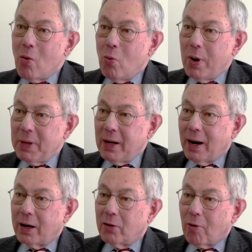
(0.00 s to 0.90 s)
Women
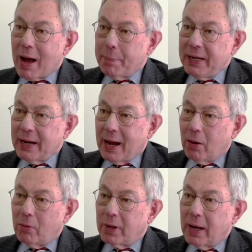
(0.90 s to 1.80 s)
are dropping
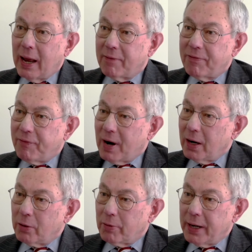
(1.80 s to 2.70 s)
out at
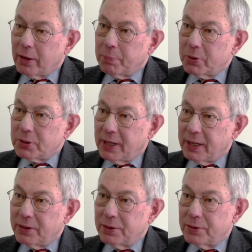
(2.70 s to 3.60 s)
far greater
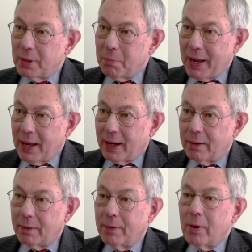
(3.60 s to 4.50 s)
percentages than
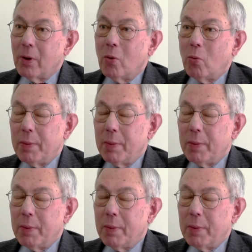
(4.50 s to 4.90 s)
men.